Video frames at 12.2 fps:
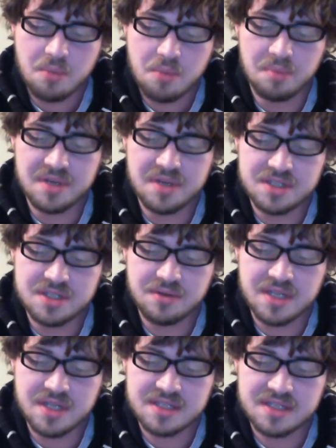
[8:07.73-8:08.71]
Well, Big Show
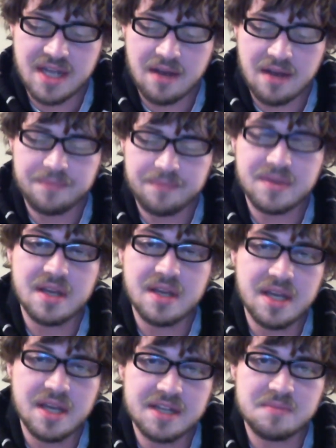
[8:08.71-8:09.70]
kicks out,
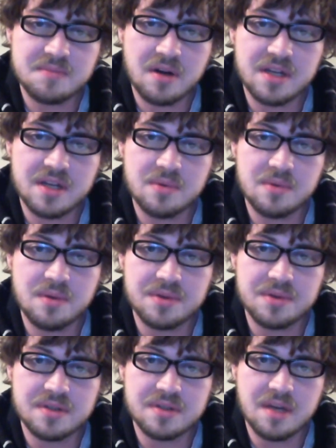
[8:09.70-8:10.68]
hits Mark Henry with
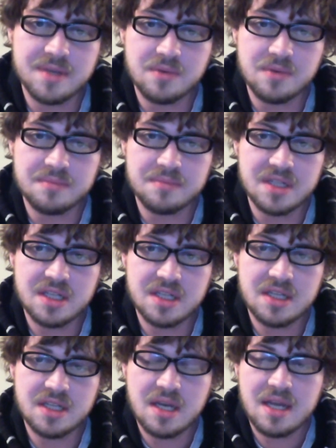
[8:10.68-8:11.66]
the WMD,